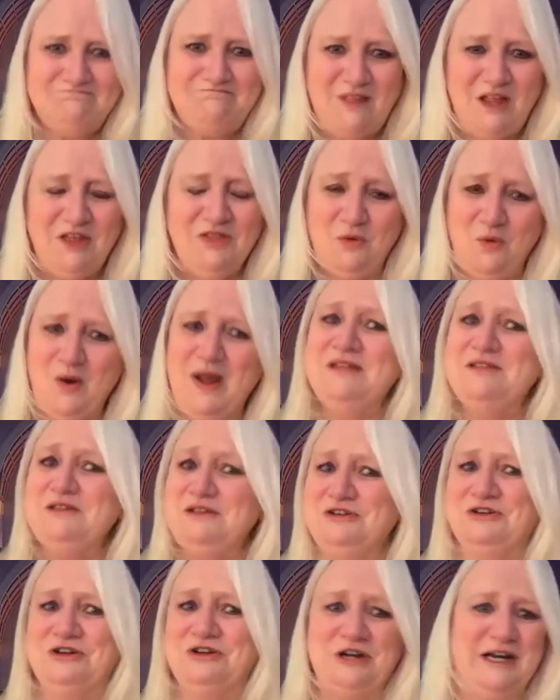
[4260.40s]
the way that
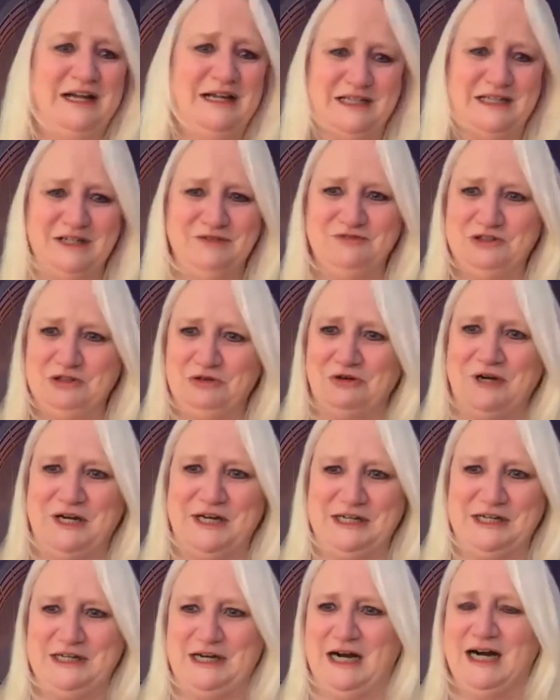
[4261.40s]
you're going to give glory to
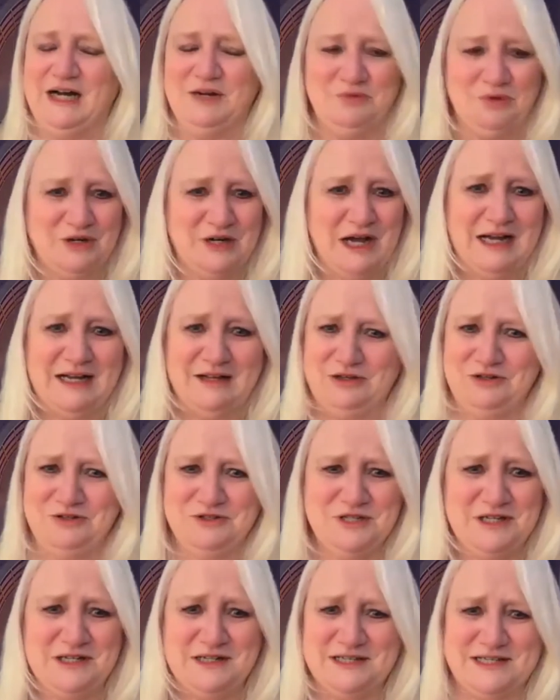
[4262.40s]
God, who's
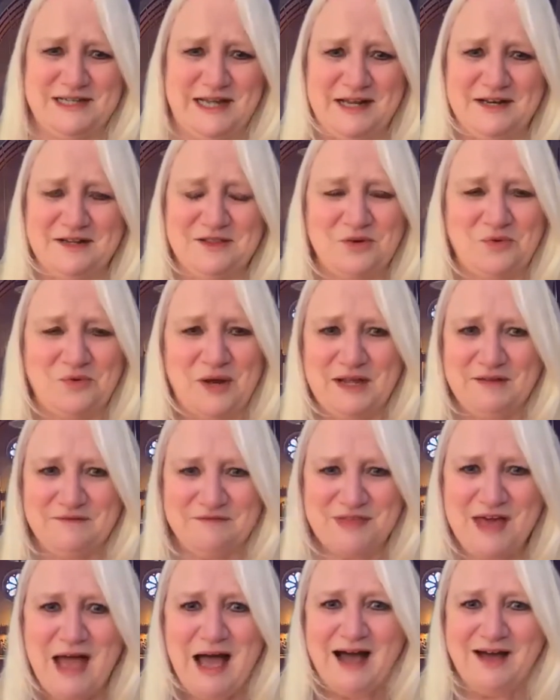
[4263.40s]
going to stand in the way of
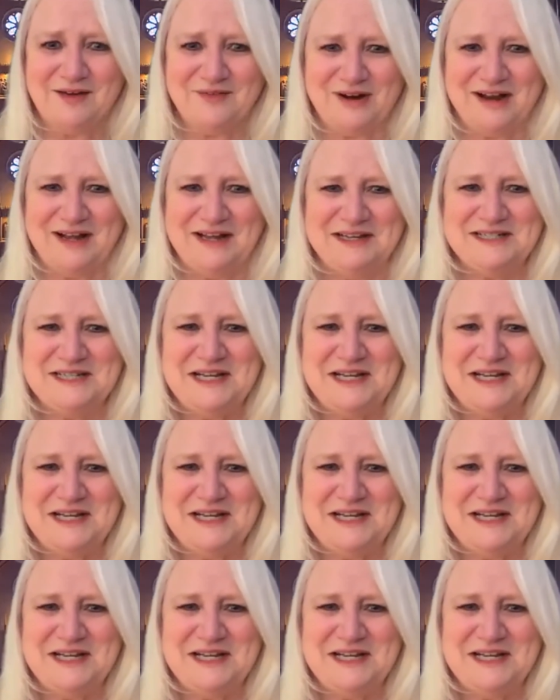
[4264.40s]
that, right?